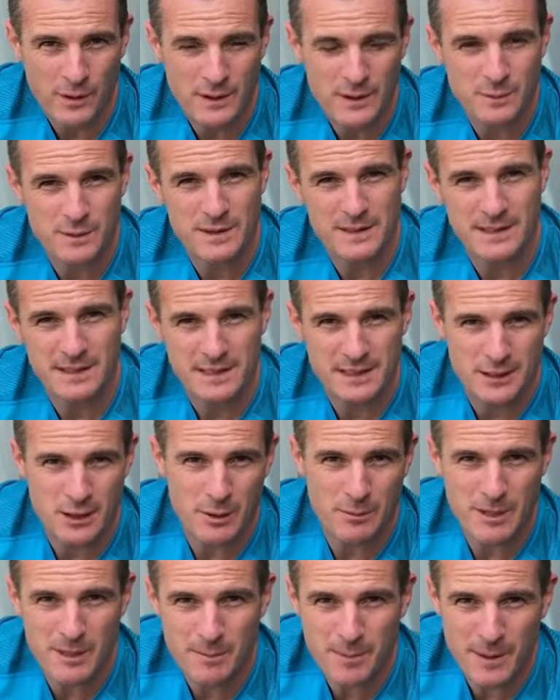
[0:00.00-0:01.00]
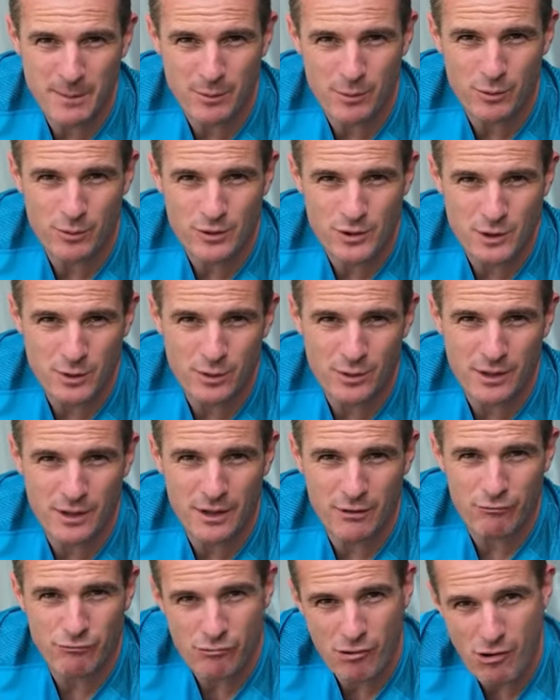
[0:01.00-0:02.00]
because we see so many people
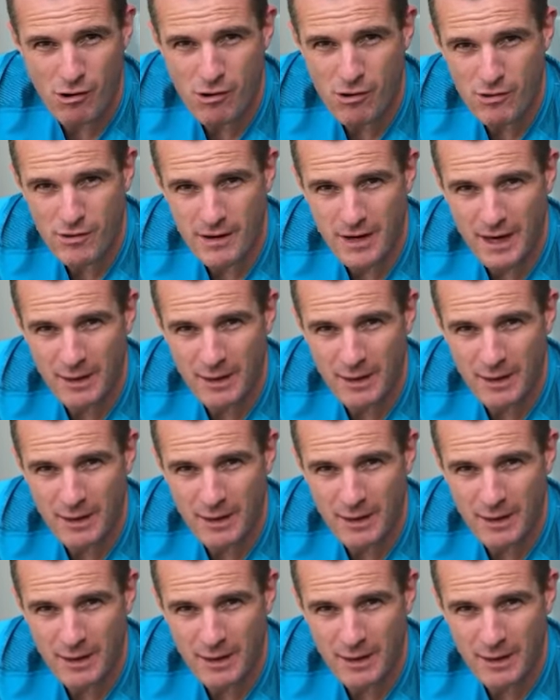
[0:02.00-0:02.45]
doing it wrong,